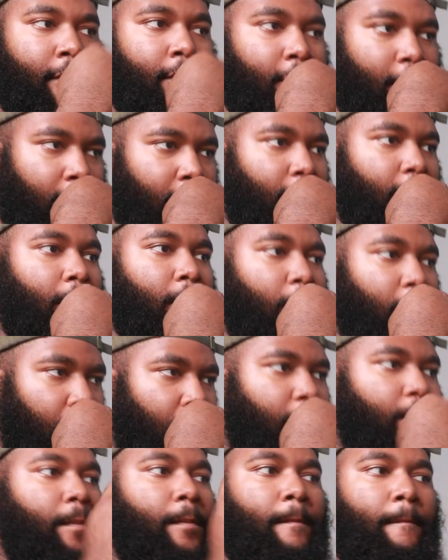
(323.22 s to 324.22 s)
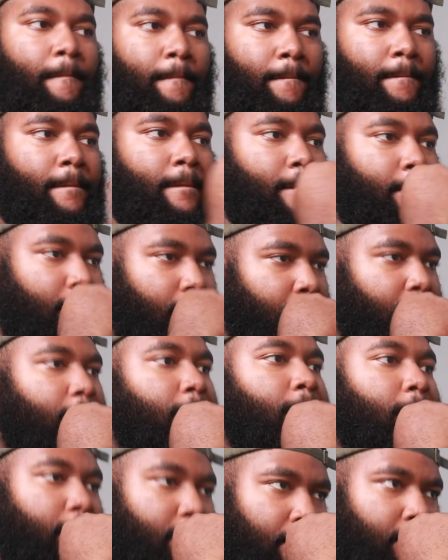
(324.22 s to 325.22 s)
go, there
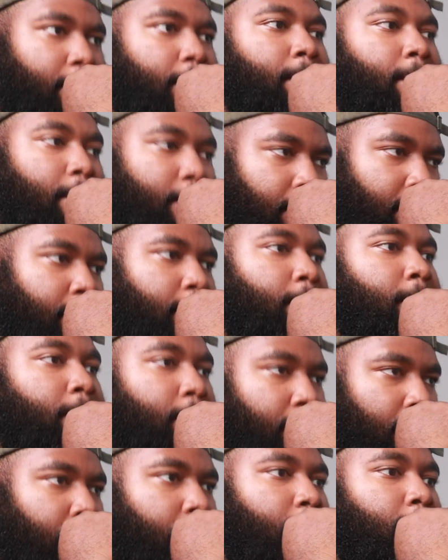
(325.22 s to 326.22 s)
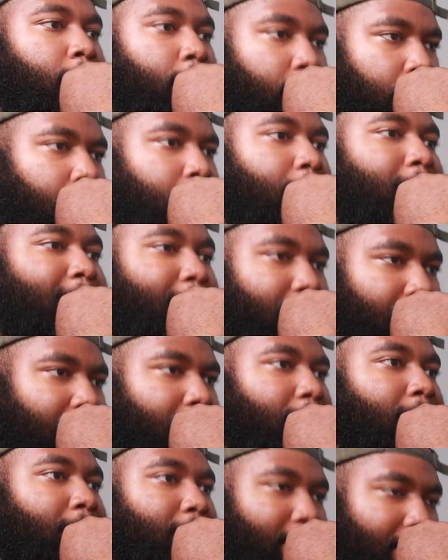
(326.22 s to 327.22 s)
they go, gangsters, there they go.
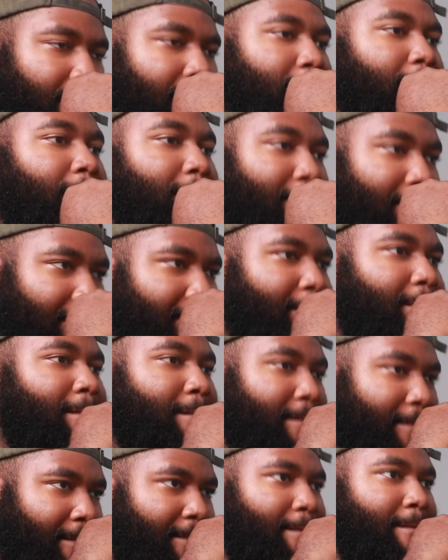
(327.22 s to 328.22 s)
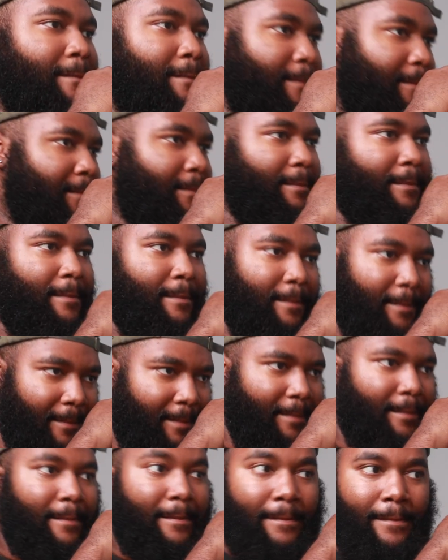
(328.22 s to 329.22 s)
Why your neck green? Cause
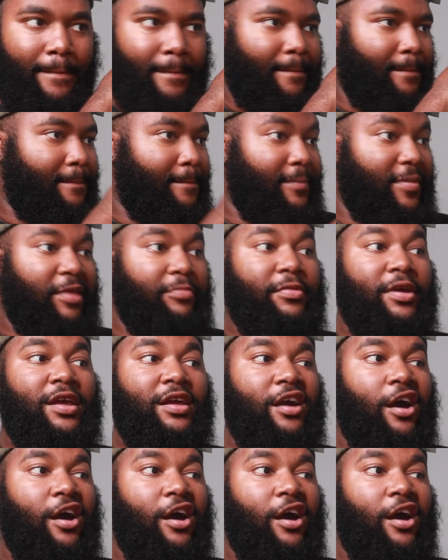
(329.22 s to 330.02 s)
them ain't diamonds and there they